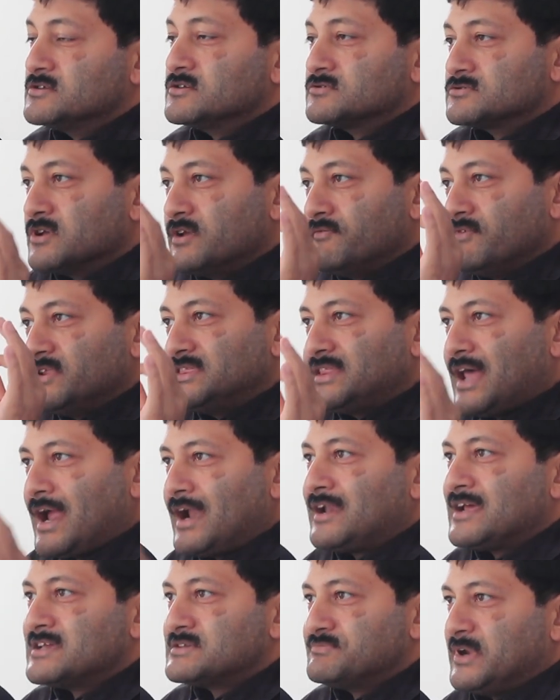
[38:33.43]
So even
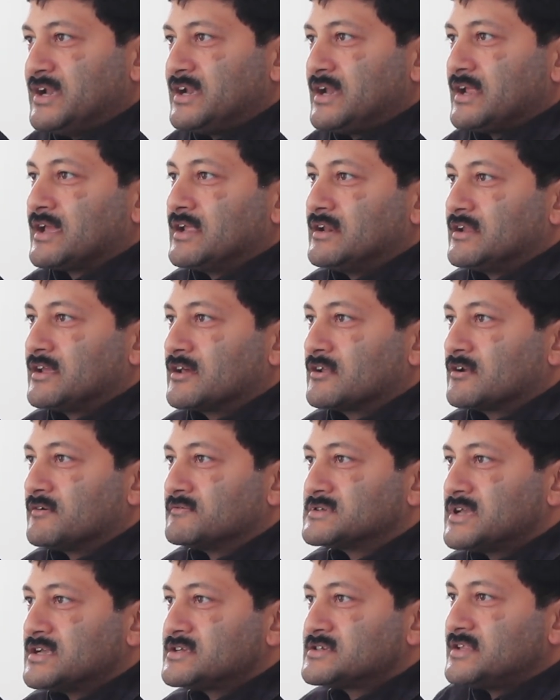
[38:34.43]
that has been taken care
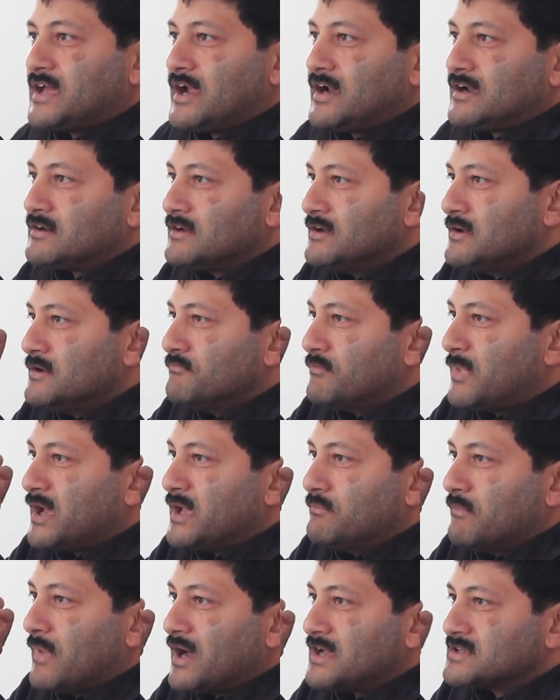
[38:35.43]
of, such that
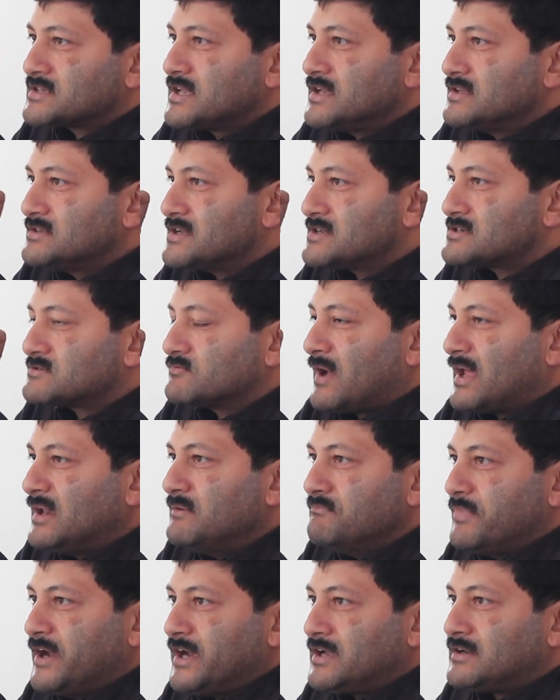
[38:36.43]
by masking just
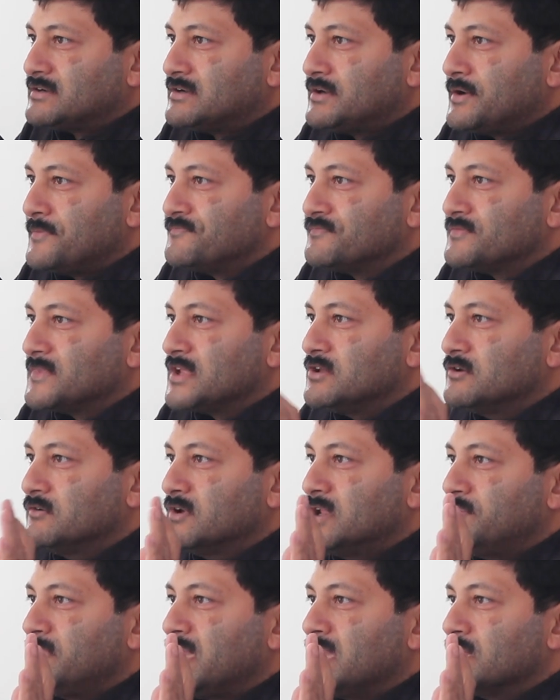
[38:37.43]
one bit, you
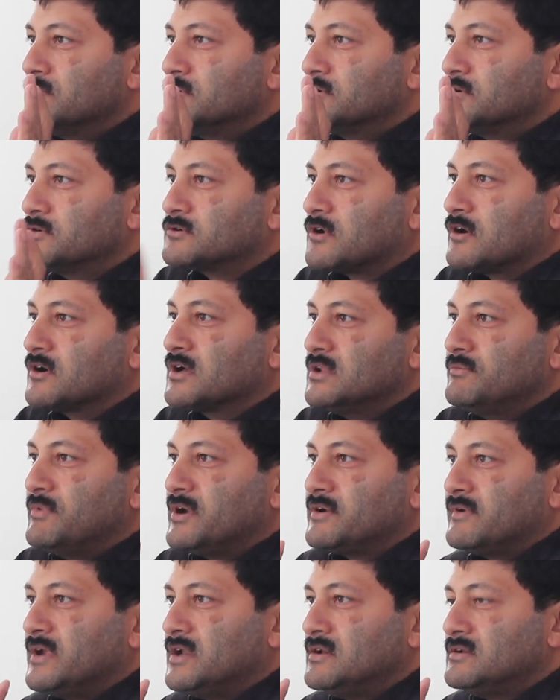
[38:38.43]
will be able to toggle
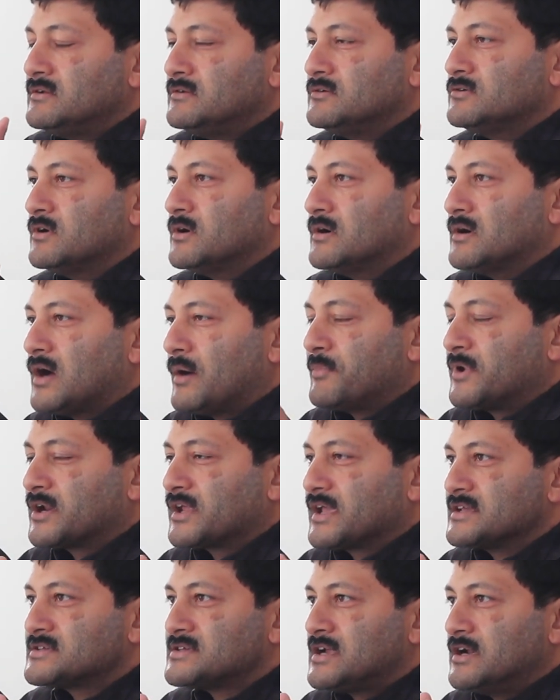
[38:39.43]
between
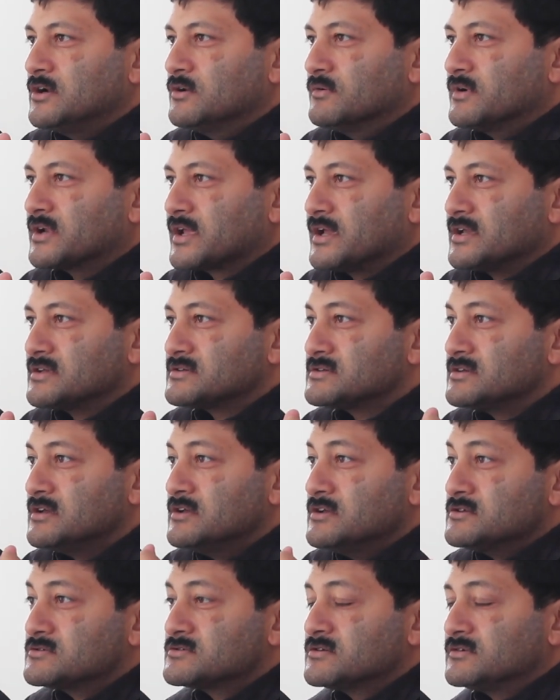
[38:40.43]
uppercase and lowercase.
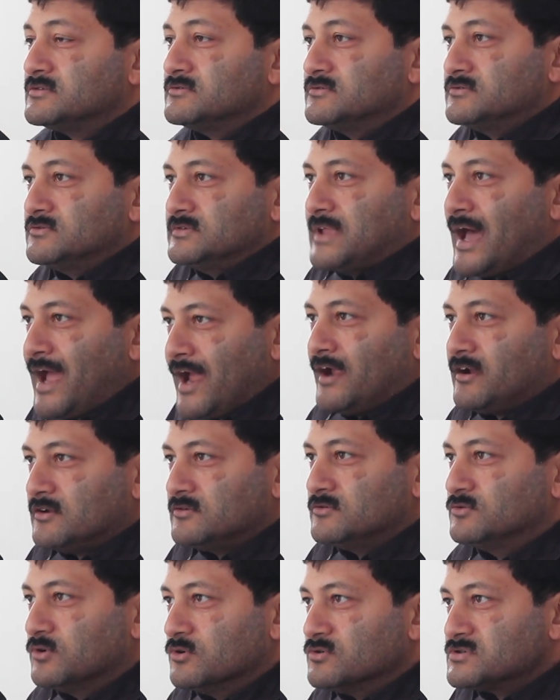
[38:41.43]
So
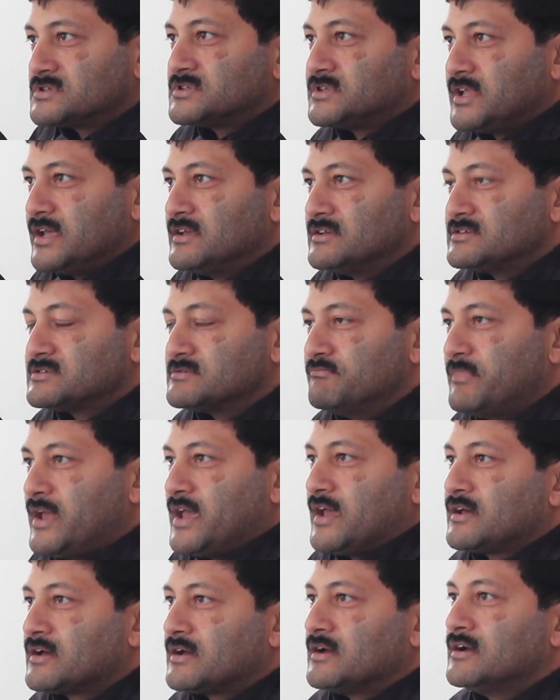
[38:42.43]
that those things
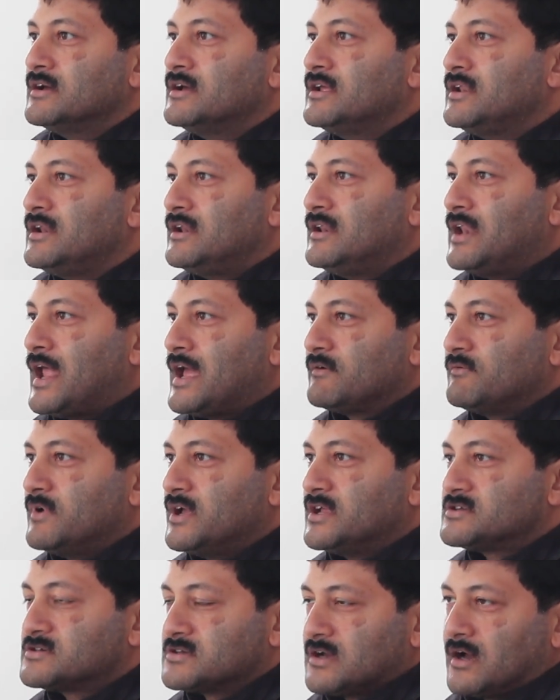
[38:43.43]
make
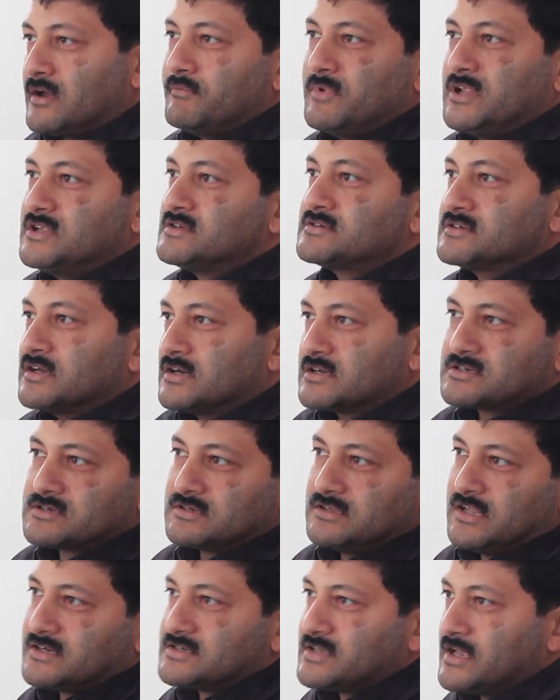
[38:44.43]
language, I mean
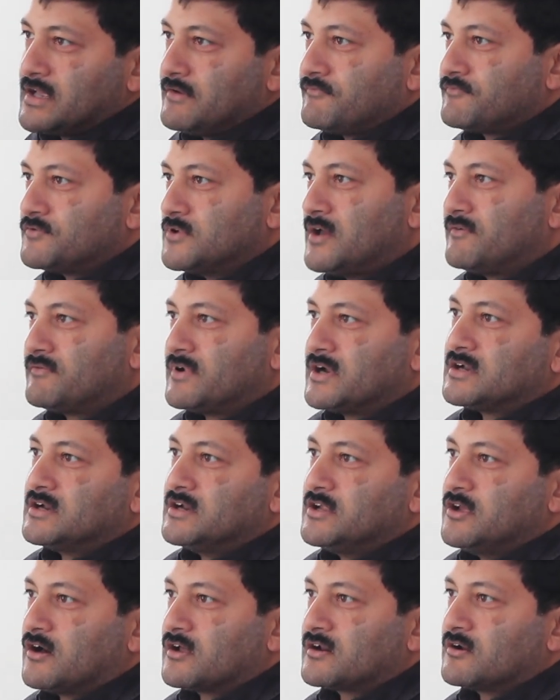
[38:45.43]
search, let's say if you have
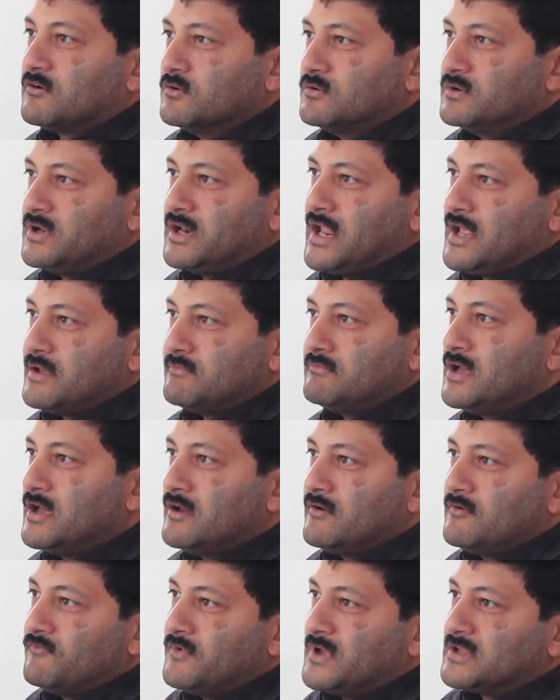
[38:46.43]
written your own name
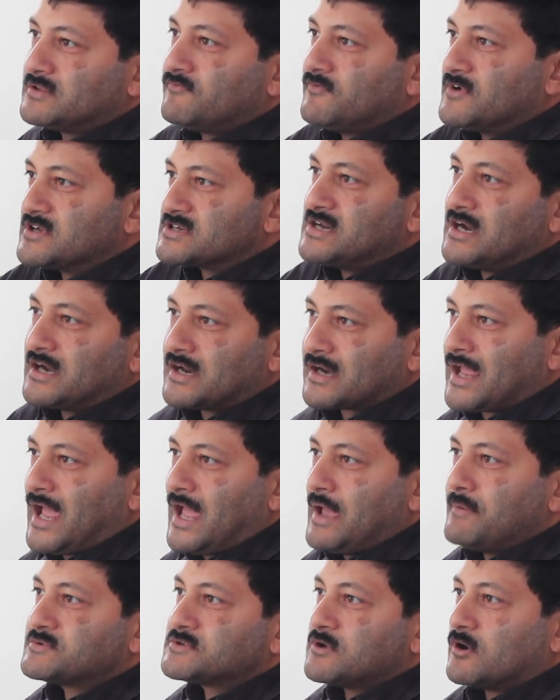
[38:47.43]
with first letter
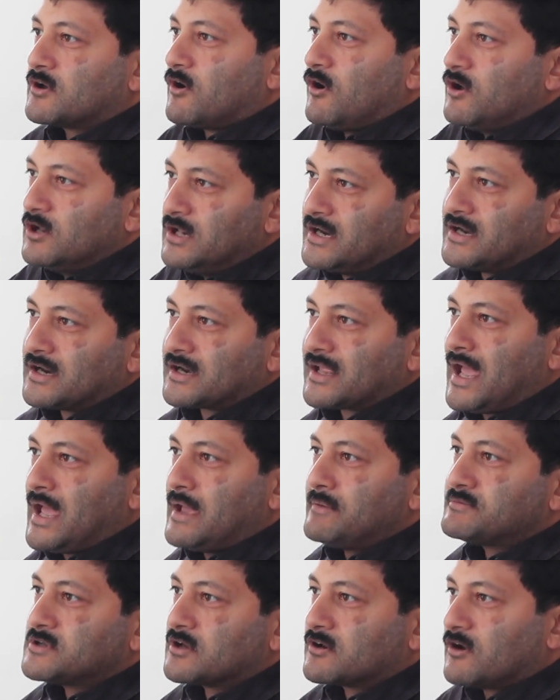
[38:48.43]
caps or all letter
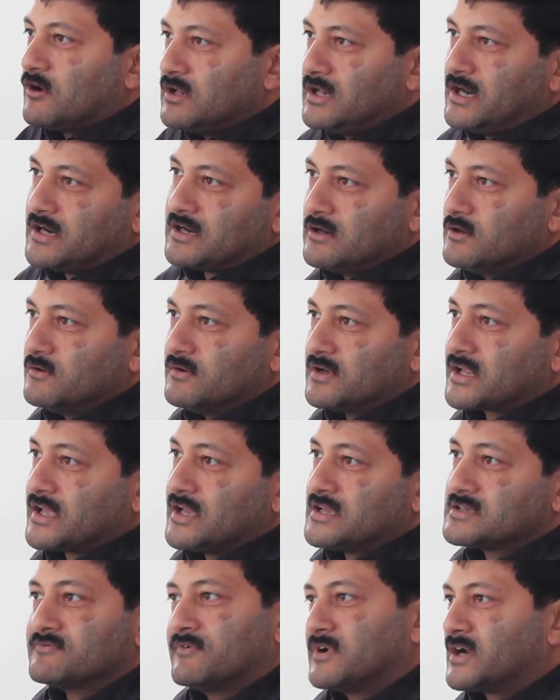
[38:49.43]

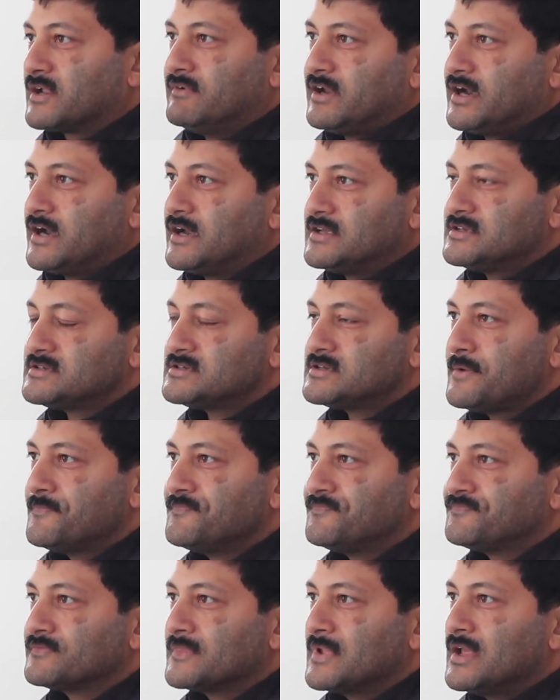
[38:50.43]
lowercase, whatever it is,
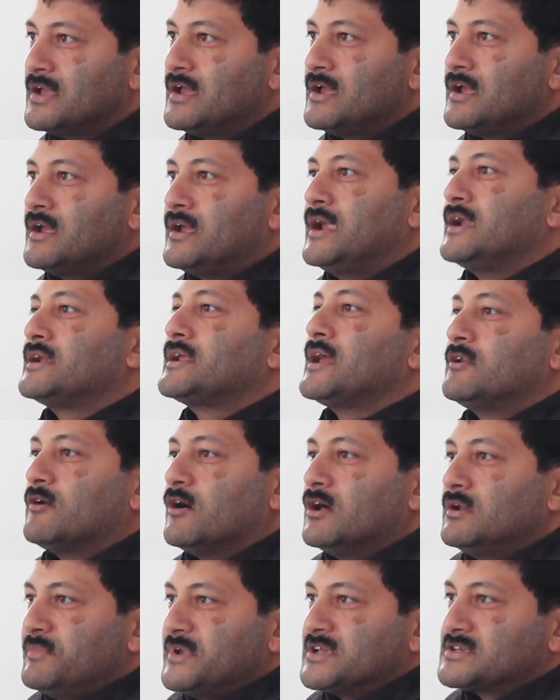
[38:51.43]
it can
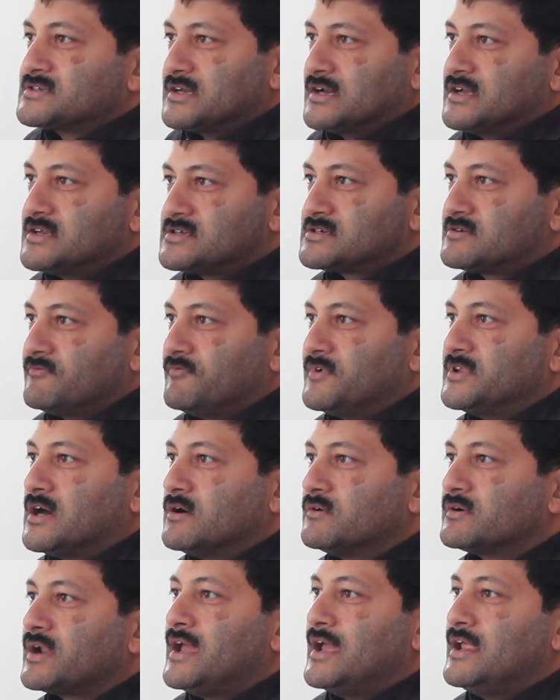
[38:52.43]
all be searched
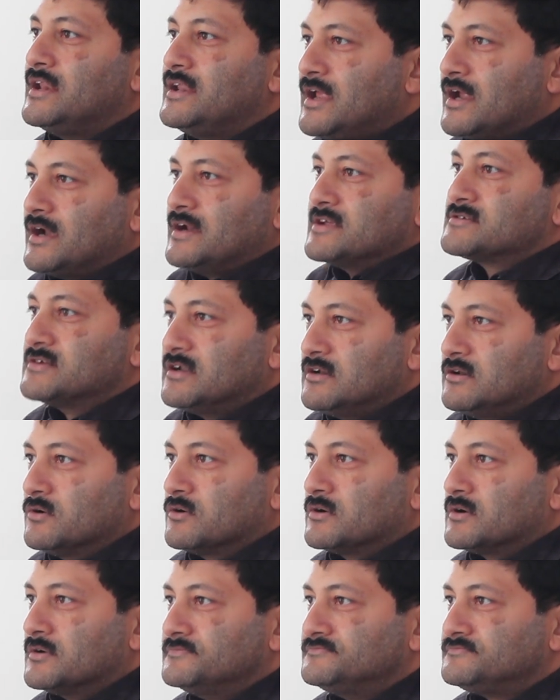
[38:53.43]
without any additional
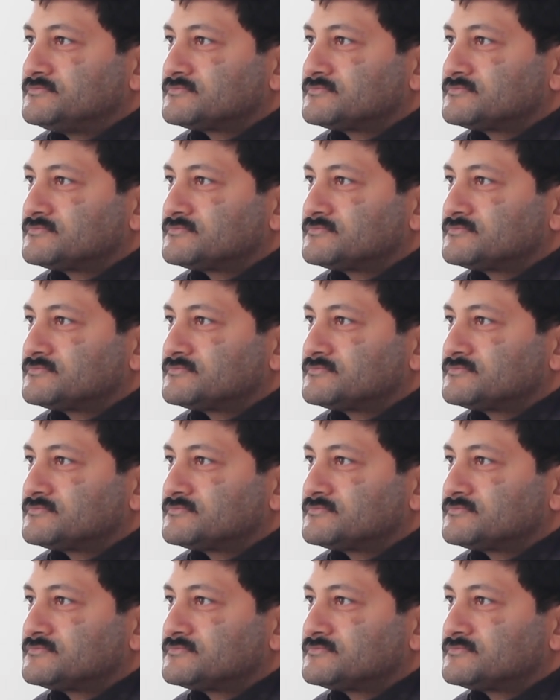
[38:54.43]
load.